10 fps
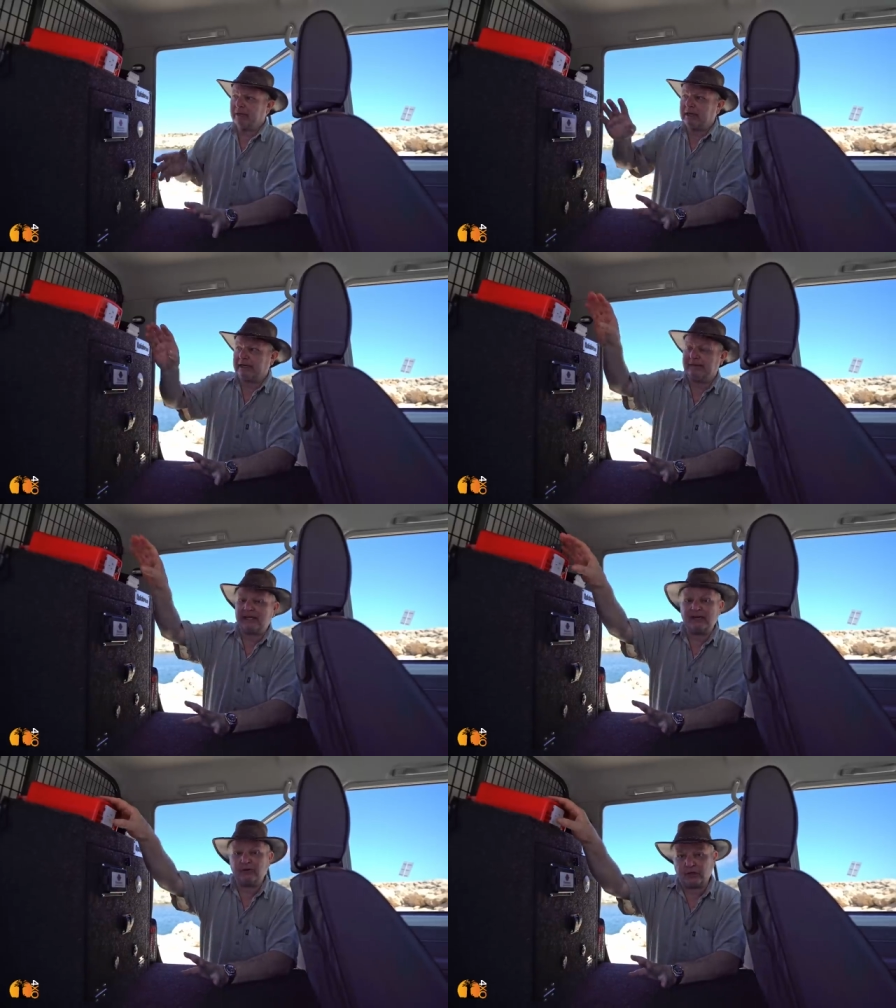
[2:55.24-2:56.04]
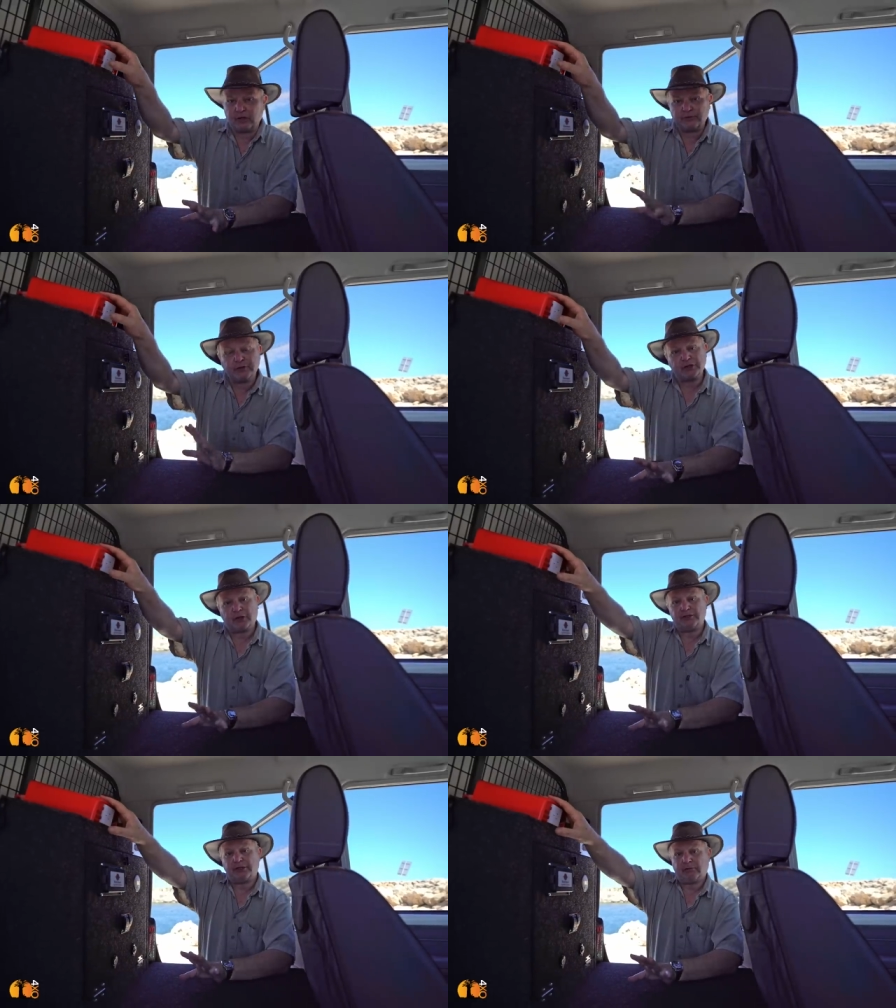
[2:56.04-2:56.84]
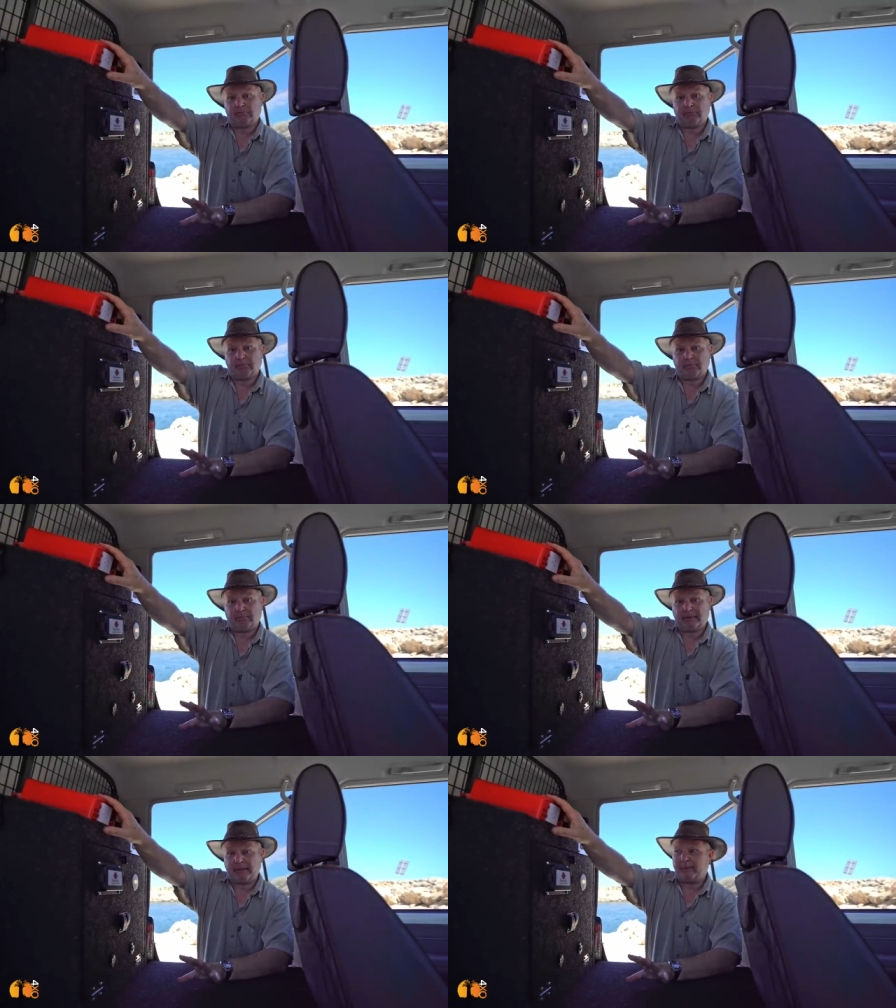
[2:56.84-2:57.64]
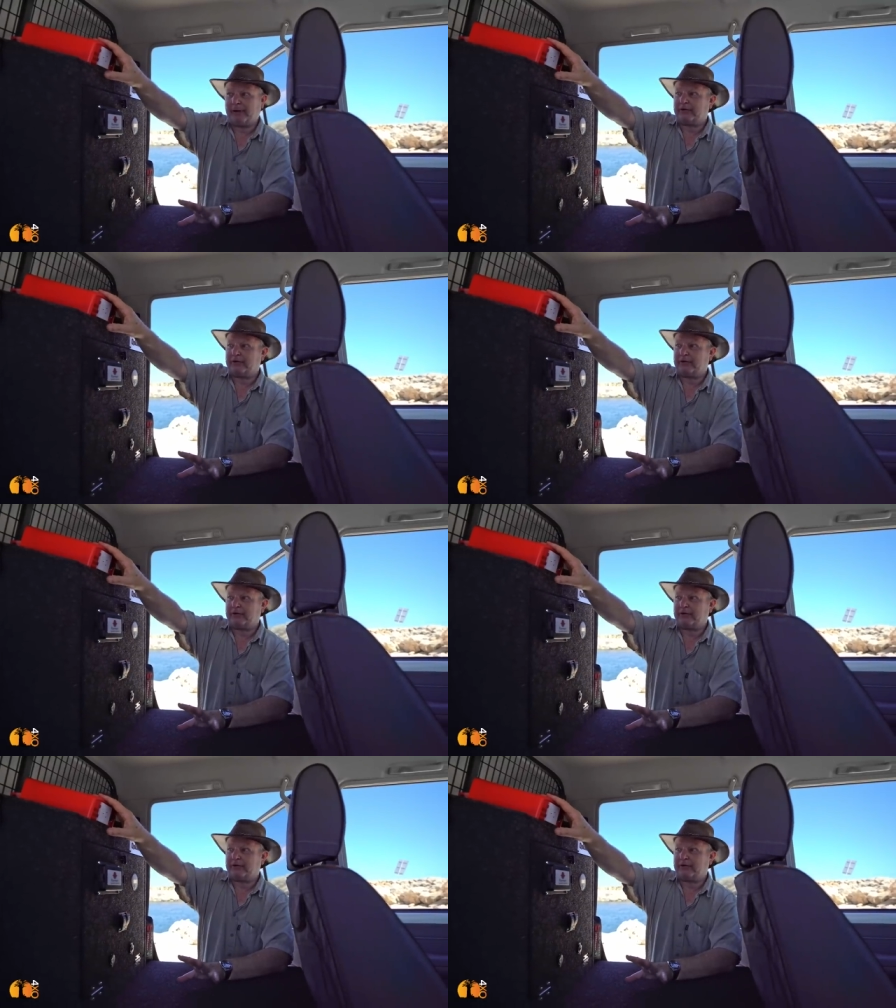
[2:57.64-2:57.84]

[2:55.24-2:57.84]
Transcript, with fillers: really, the inverter for charging camera